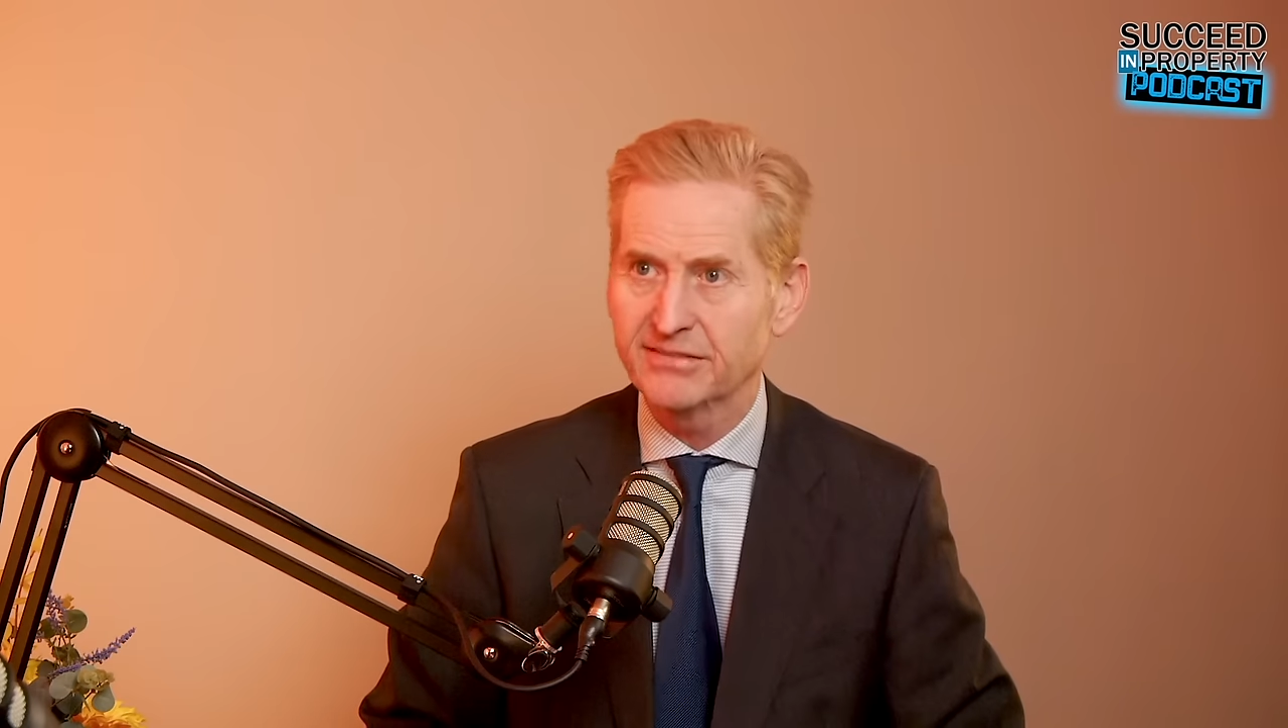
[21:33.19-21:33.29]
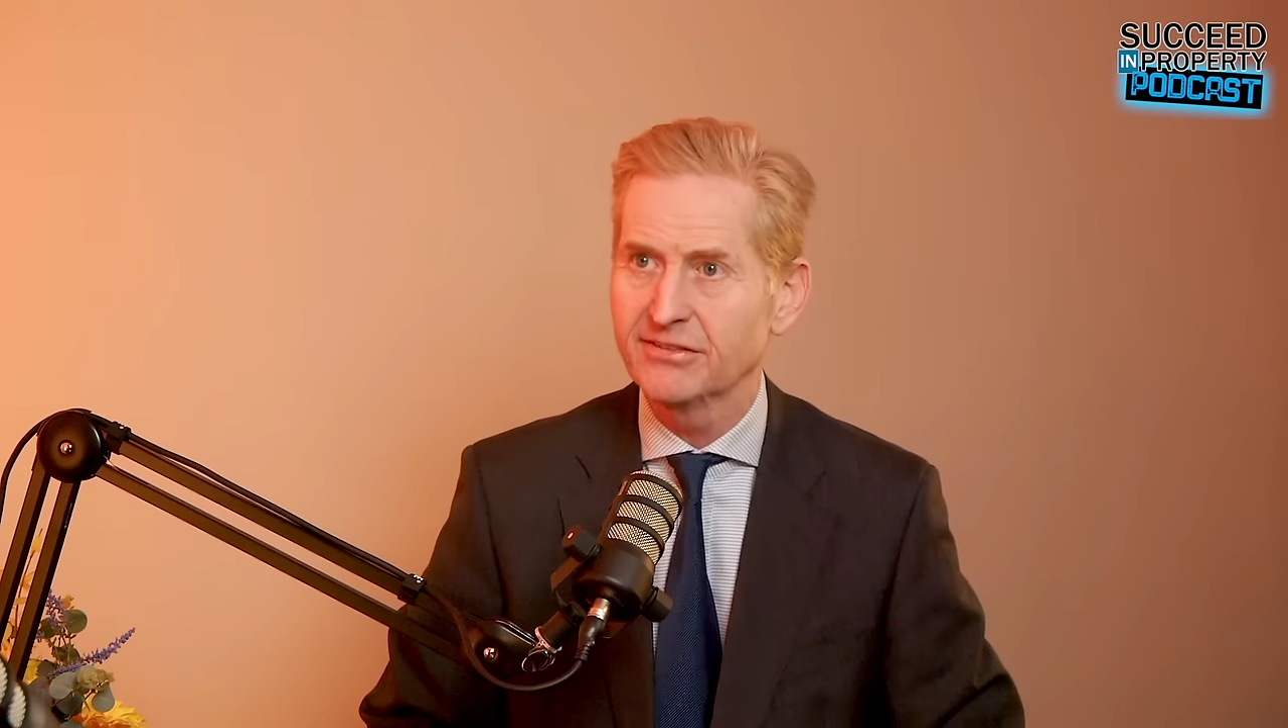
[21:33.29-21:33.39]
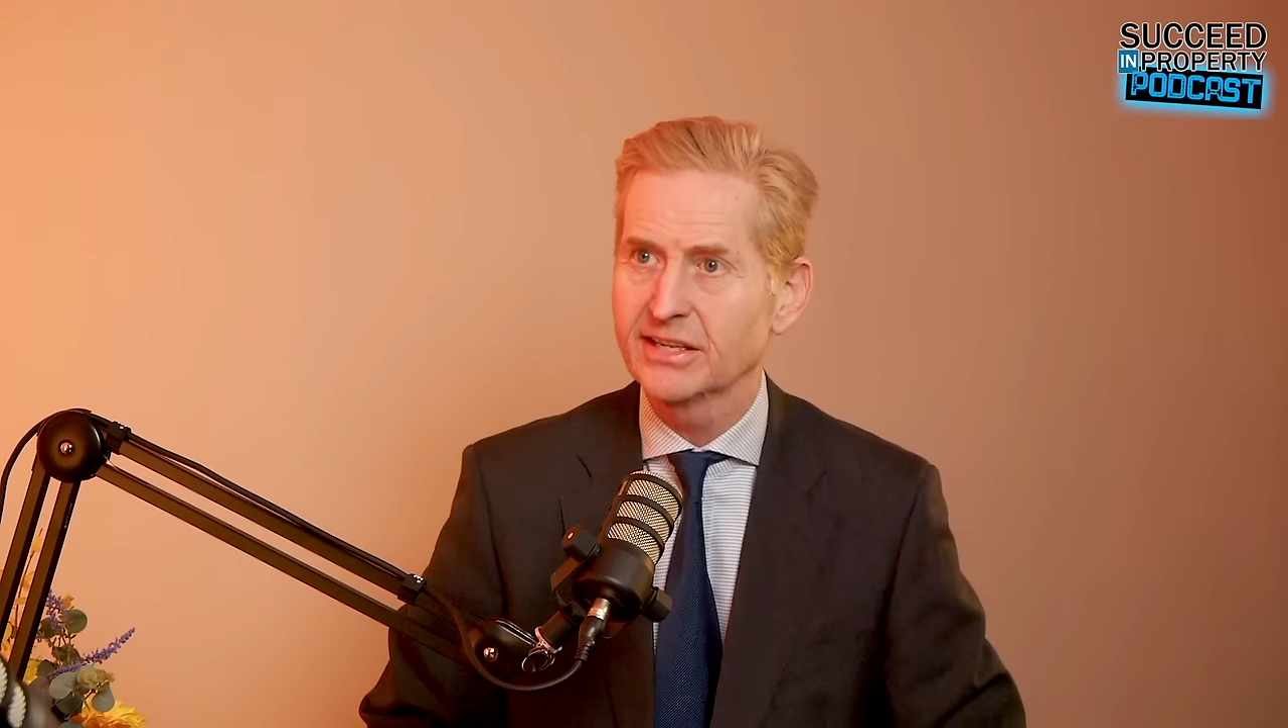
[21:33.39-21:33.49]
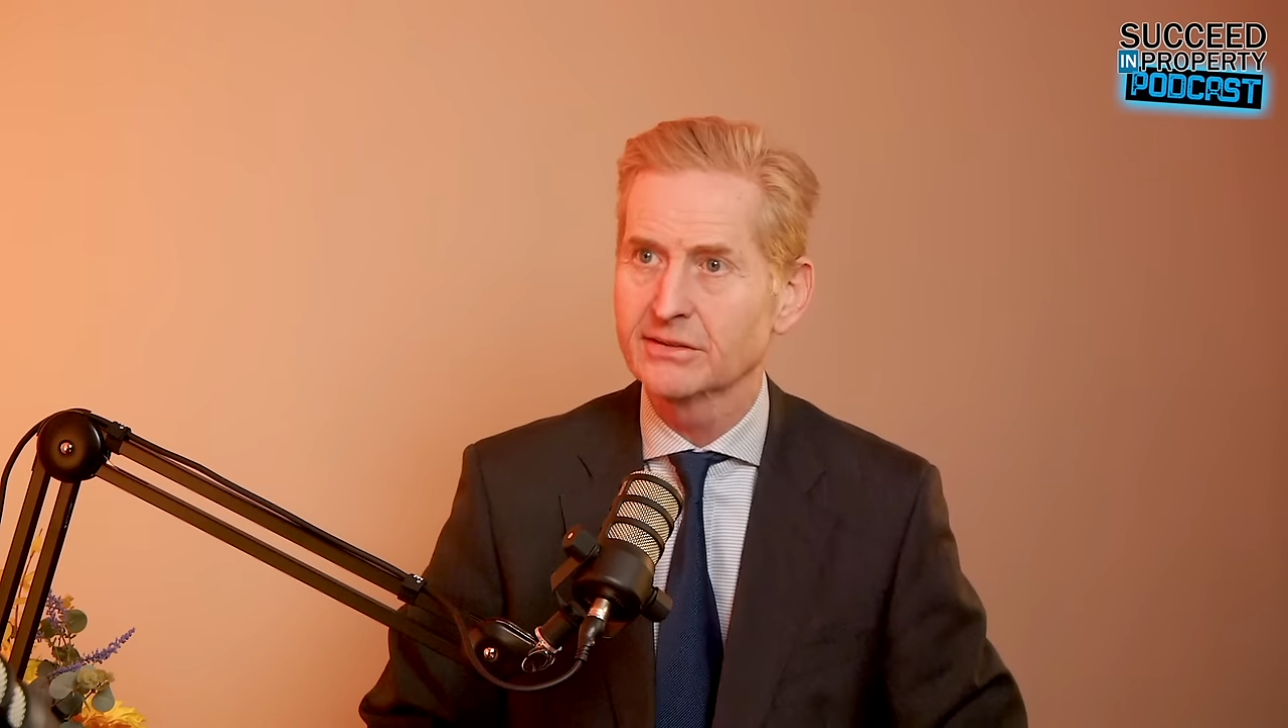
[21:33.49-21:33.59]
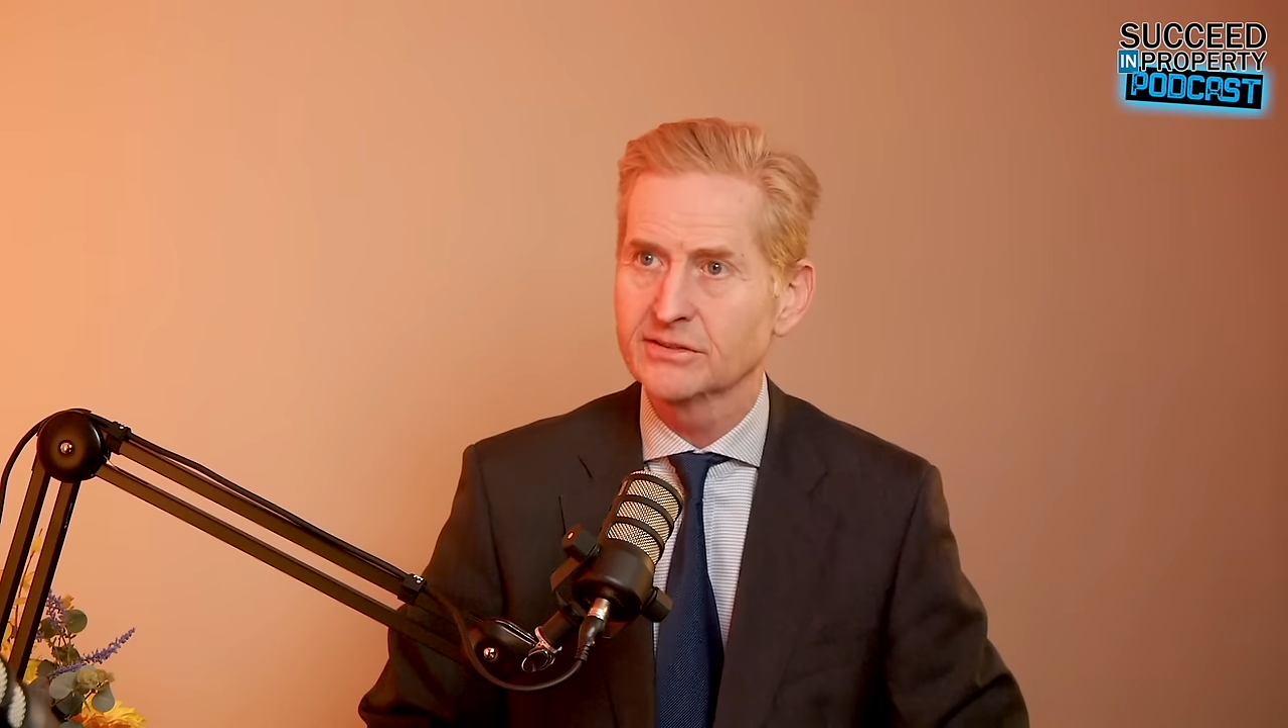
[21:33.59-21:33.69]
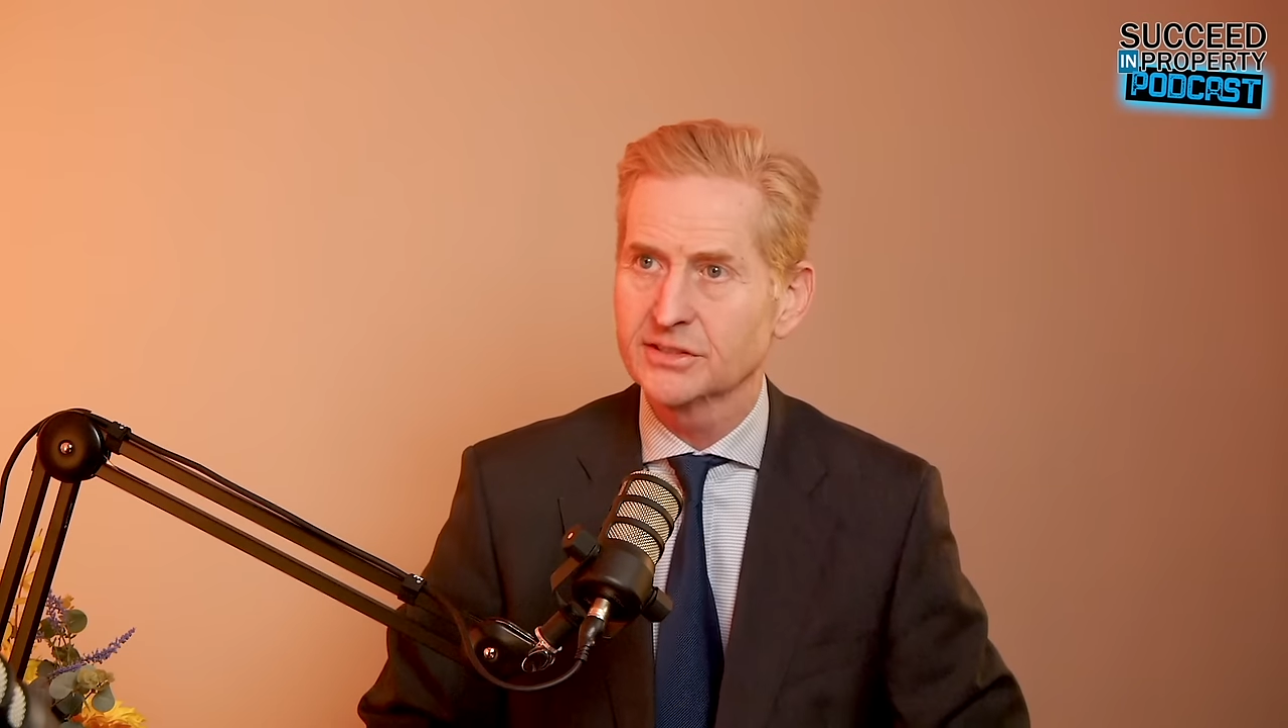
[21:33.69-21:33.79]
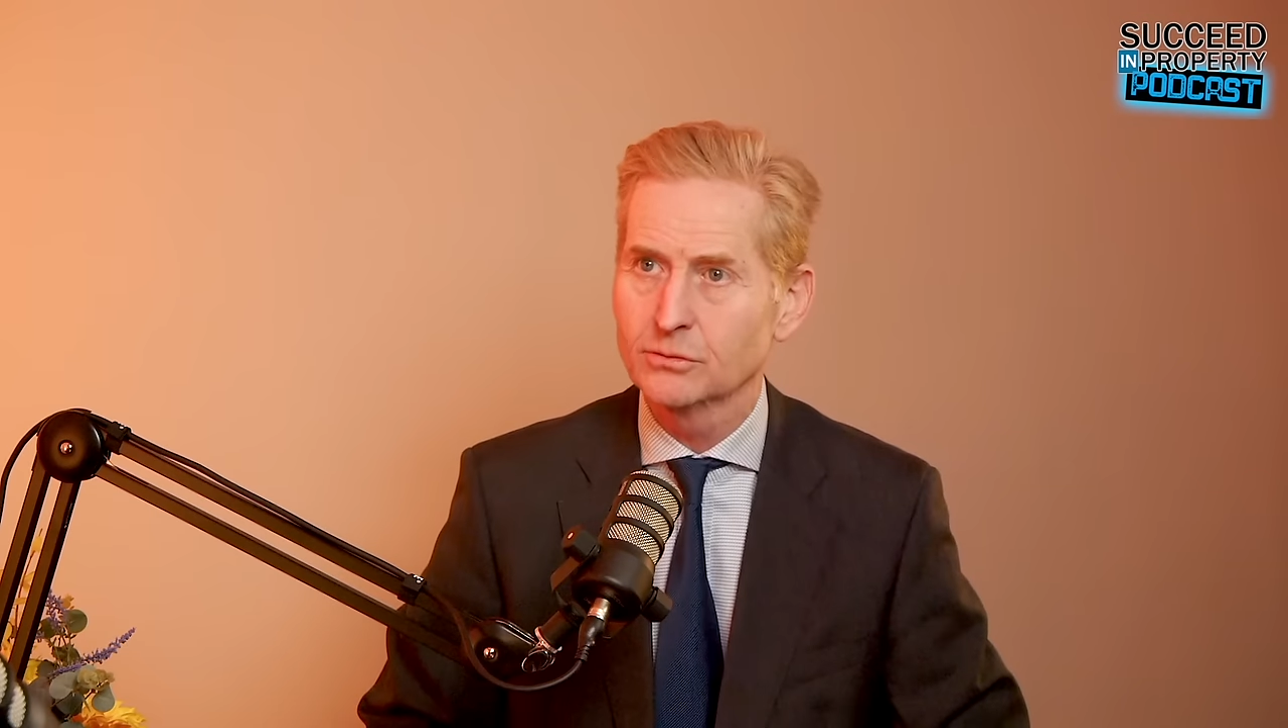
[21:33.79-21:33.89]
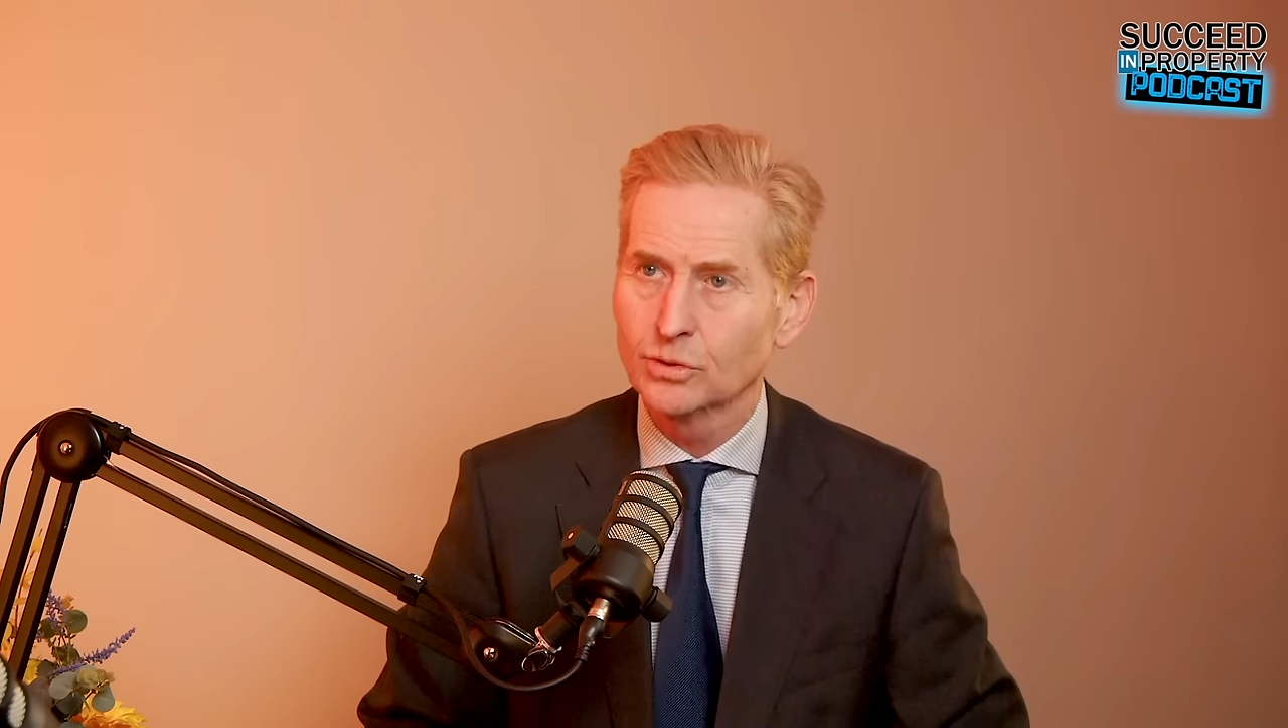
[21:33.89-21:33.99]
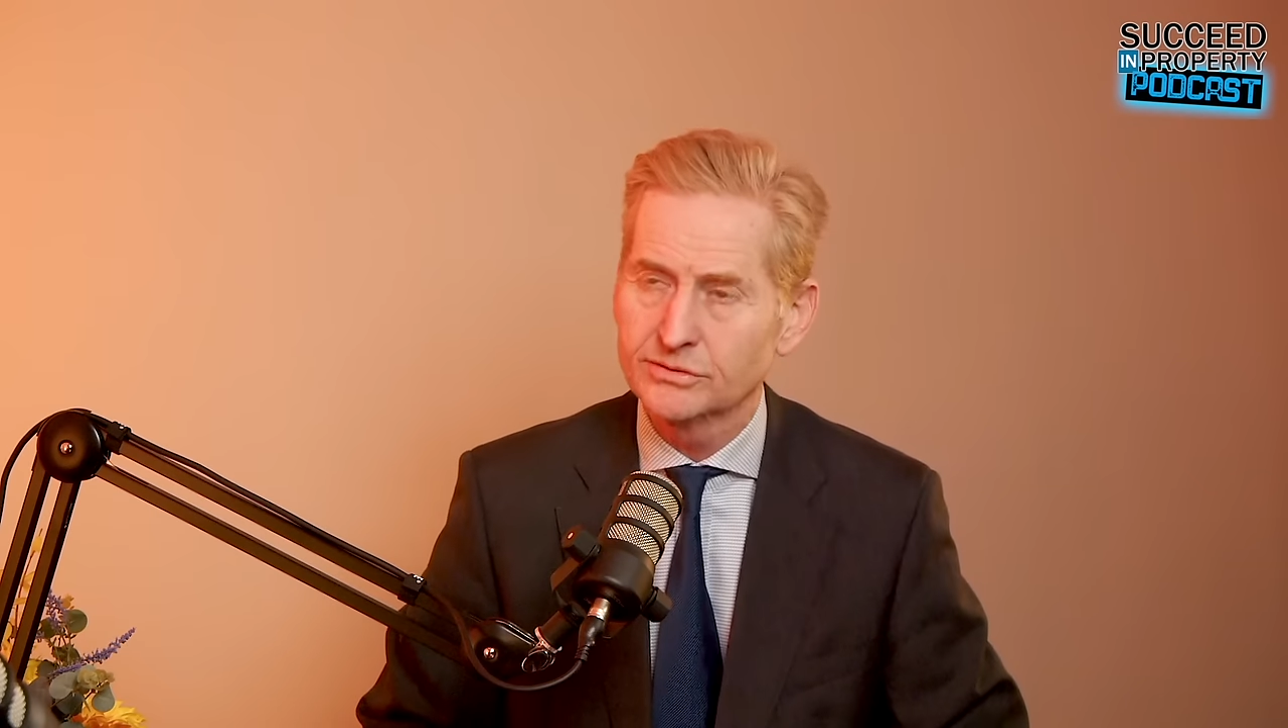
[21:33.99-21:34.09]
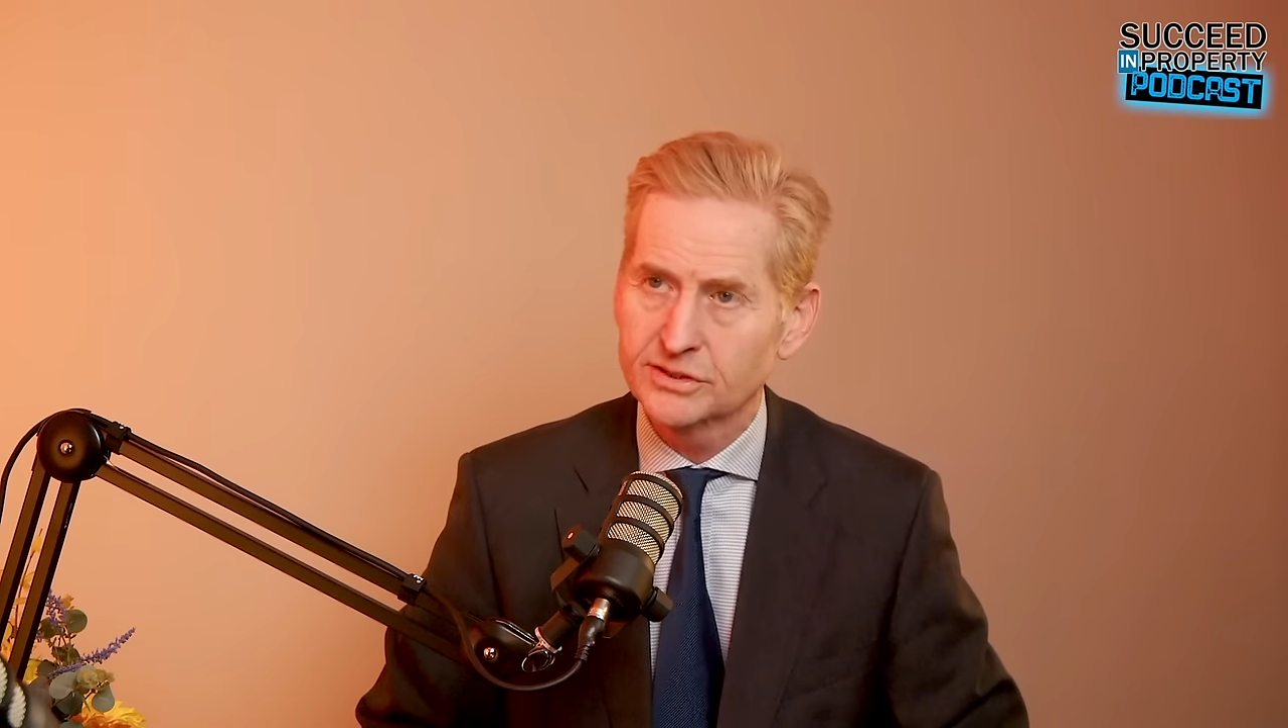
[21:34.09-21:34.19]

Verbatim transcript: funds that want